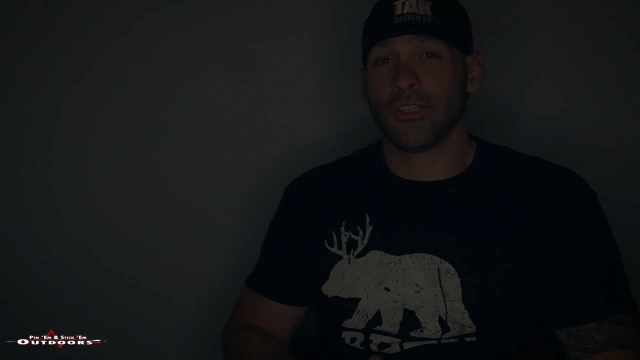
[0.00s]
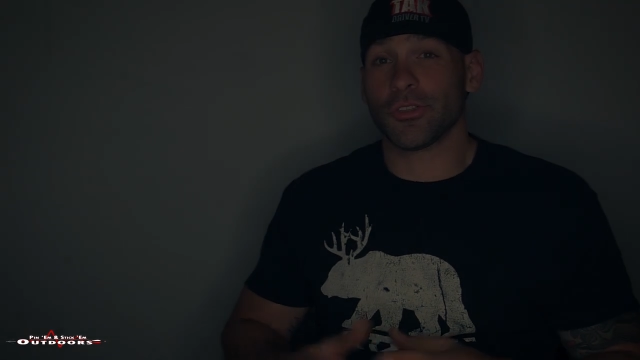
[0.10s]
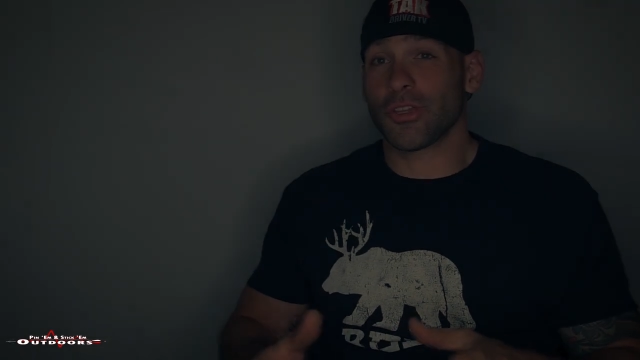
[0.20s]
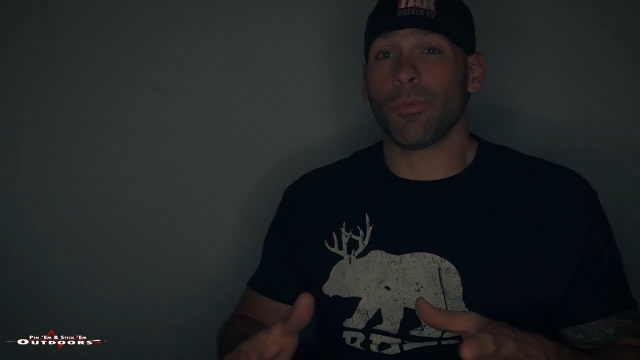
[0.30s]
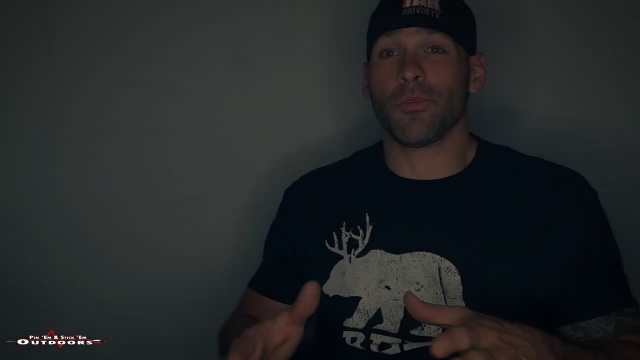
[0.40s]
So
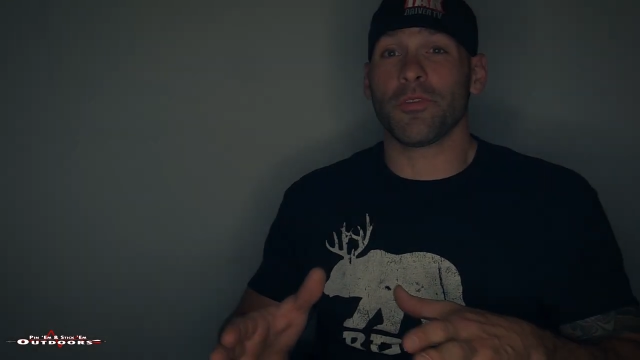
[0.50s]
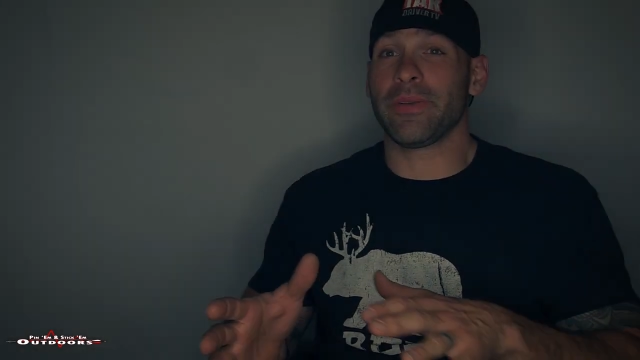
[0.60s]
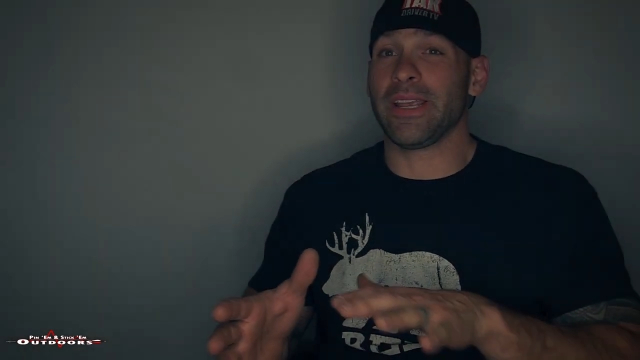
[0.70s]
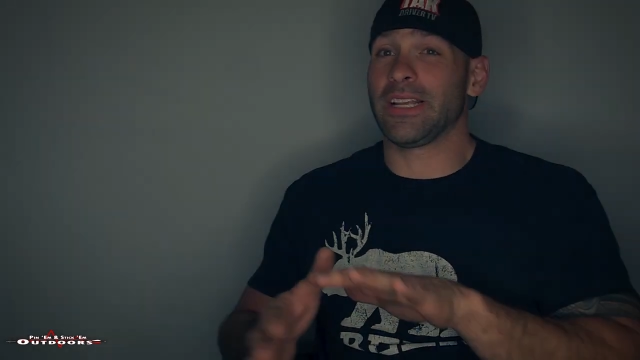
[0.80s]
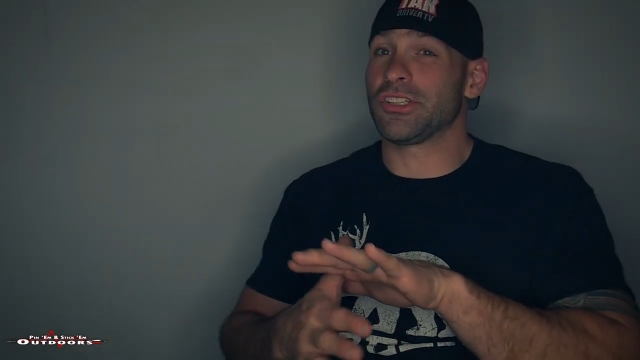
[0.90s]
it's humble from
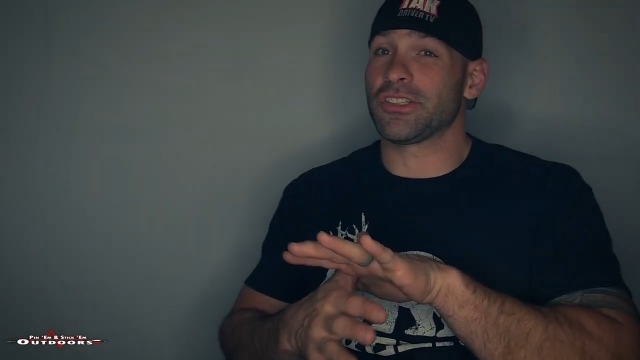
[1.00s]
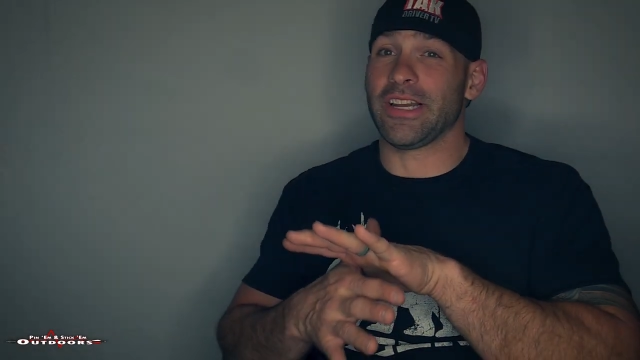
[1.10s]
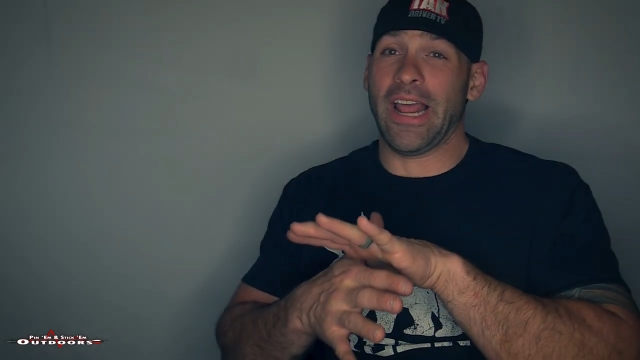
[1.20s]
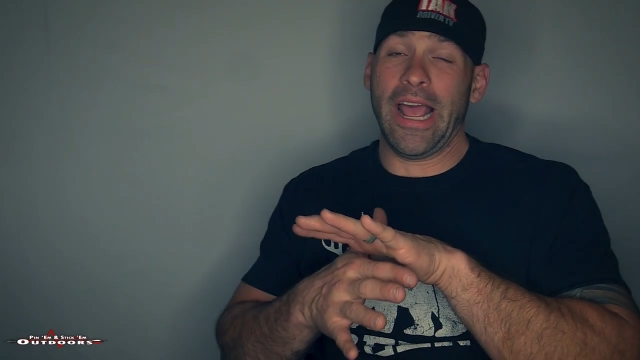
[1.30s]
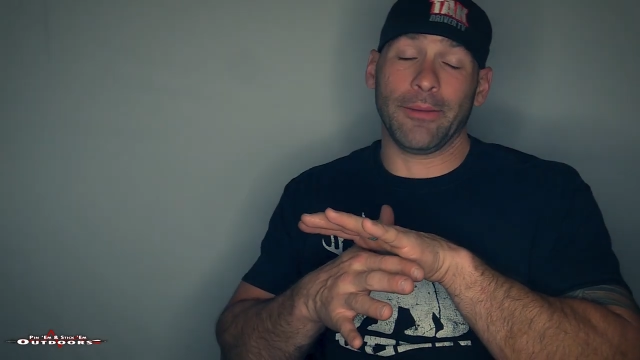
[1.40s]
being just
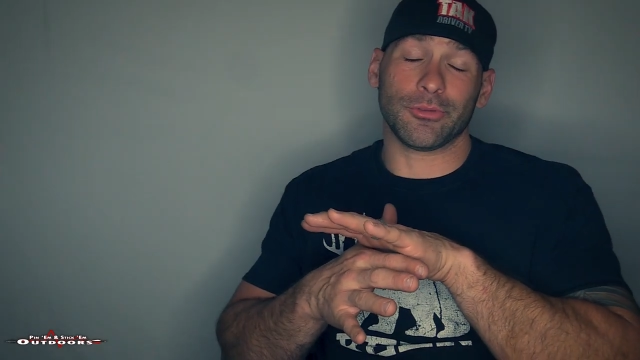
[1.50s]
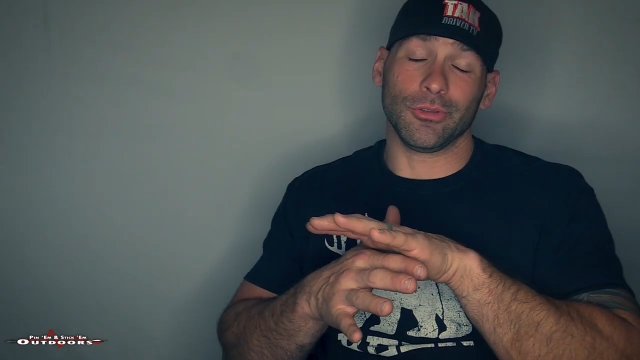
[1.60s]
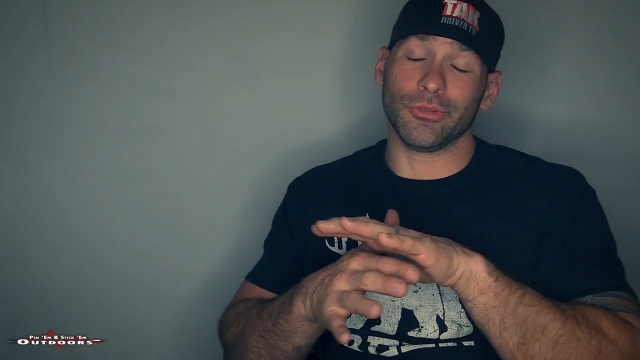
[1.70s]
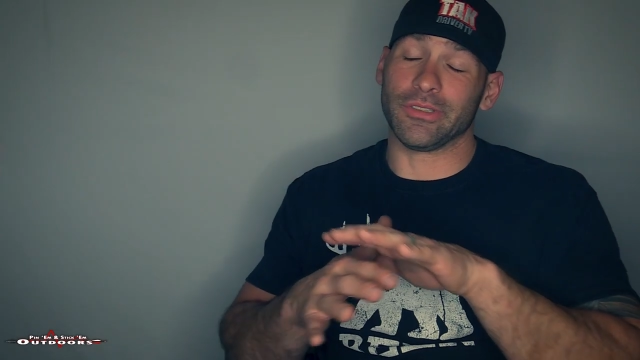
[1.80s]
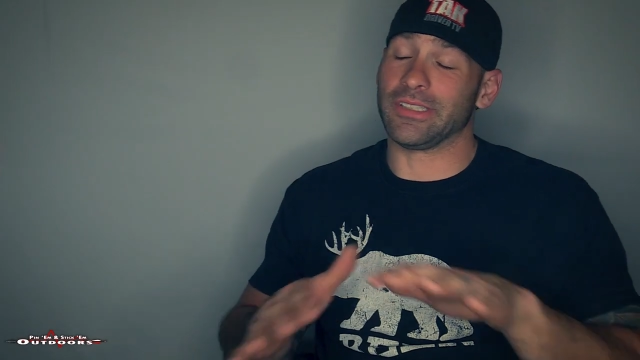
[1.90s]
an absolute